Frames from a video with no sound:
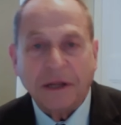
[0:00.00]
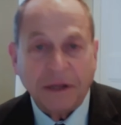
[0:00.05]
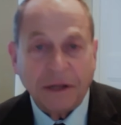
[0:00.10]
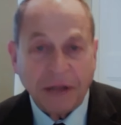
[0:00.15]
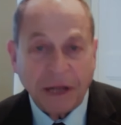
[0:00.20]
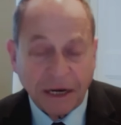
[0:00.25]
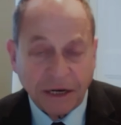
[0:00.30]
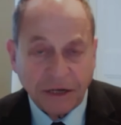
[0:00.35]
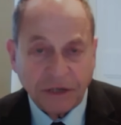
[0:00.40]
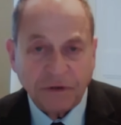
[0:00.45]
And
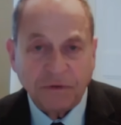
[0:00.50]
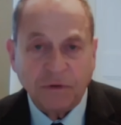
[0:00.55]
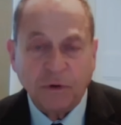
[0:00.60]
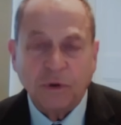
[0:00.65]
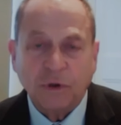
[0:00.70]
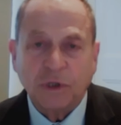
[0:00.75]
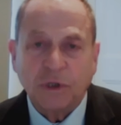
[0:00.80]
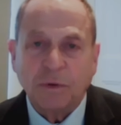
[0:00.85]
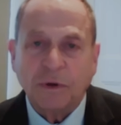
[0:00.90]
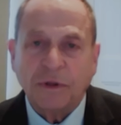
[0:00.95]
that is, of
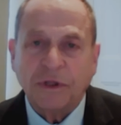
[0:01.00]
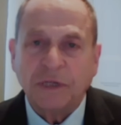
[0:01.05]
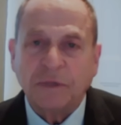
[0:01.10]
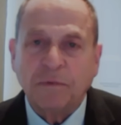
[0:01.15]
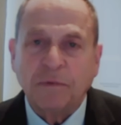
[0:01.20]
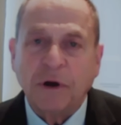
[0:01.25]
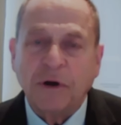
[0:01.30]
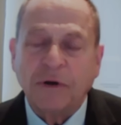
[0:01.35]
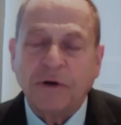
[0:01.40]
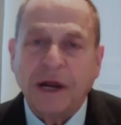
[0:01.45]
course, what this
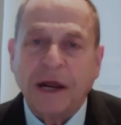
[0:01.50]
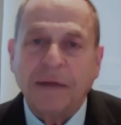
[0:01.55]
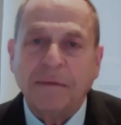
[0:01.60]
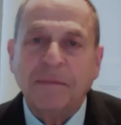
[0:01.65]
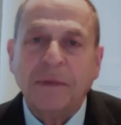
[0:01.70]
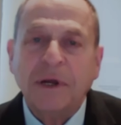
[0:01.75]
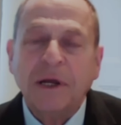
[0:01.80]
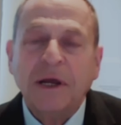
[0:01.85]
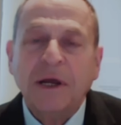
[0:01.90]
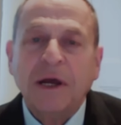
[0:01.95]

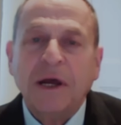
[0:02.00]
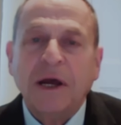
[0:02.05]
program